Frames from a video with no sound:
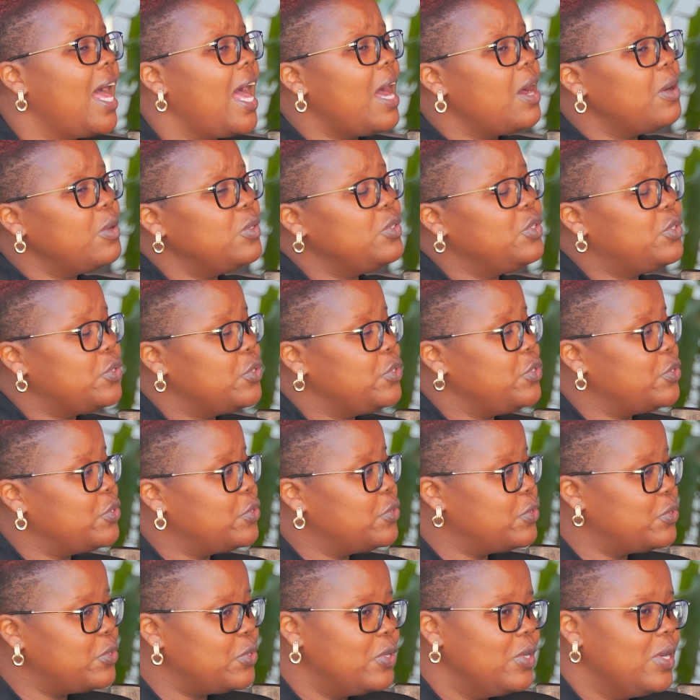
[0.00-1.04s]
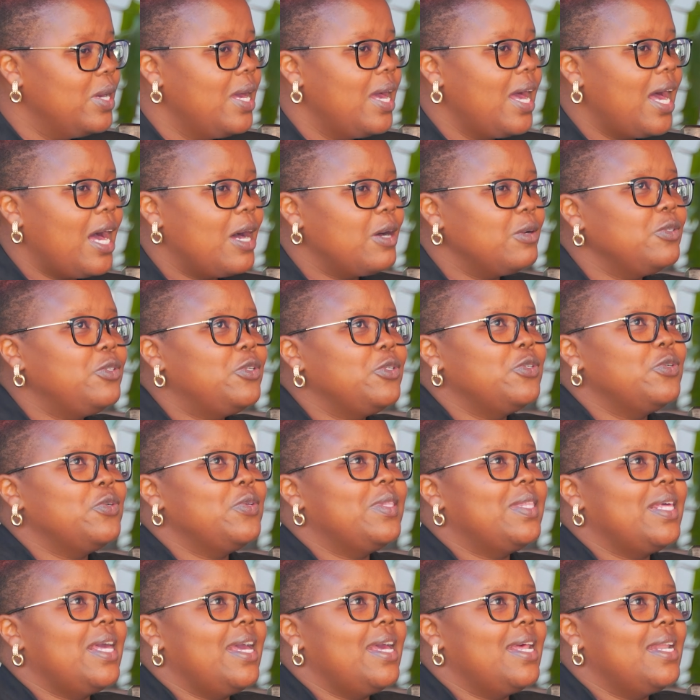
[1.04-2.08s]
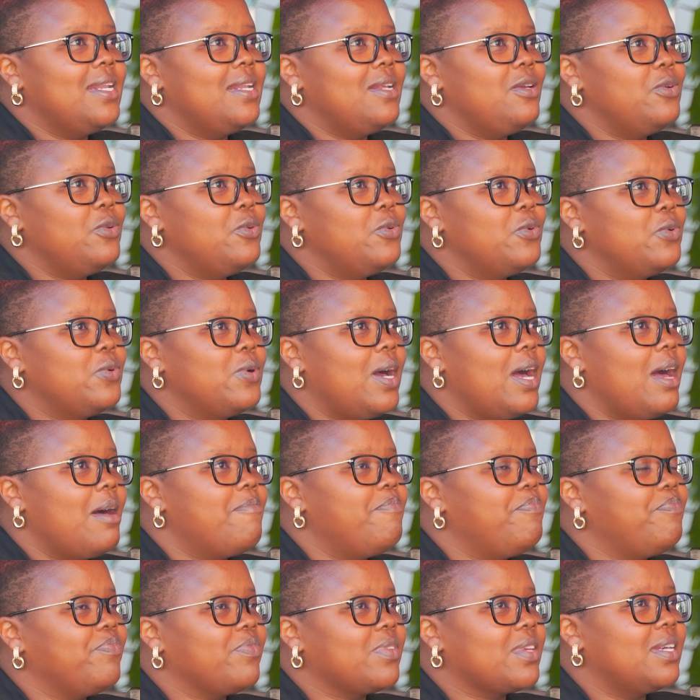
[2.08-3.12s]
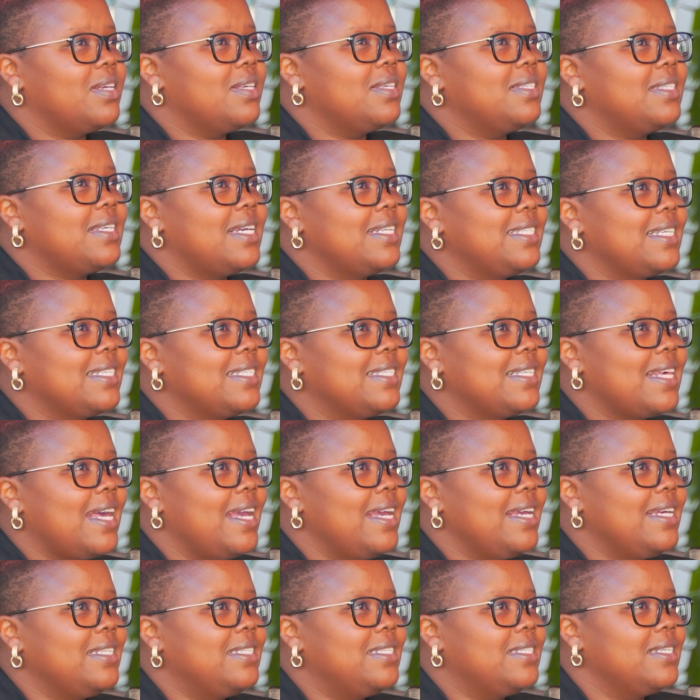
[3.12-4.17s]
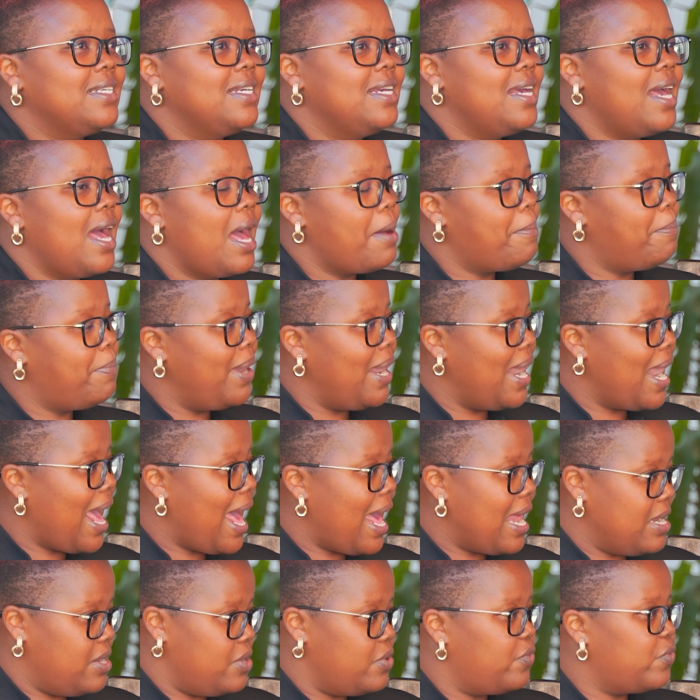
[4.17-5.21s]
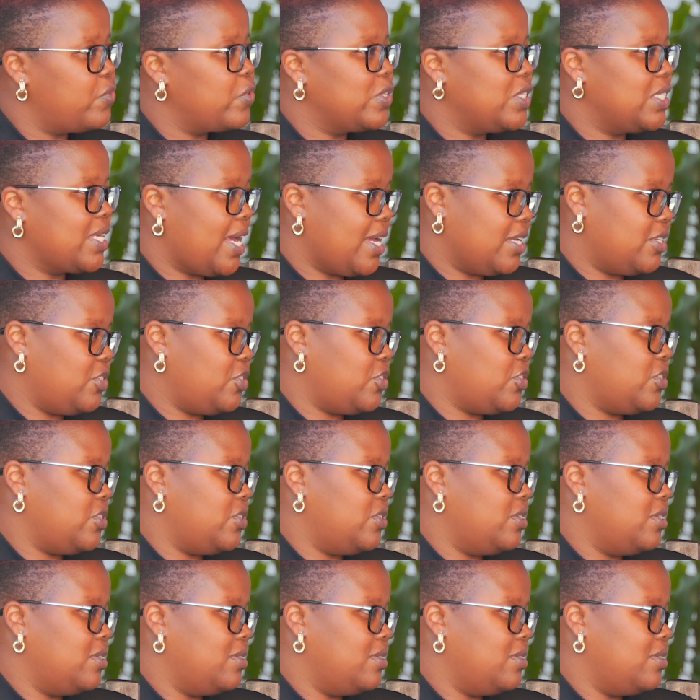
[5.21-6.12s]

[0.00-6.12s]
How do you then, you know, set aside a plan for such?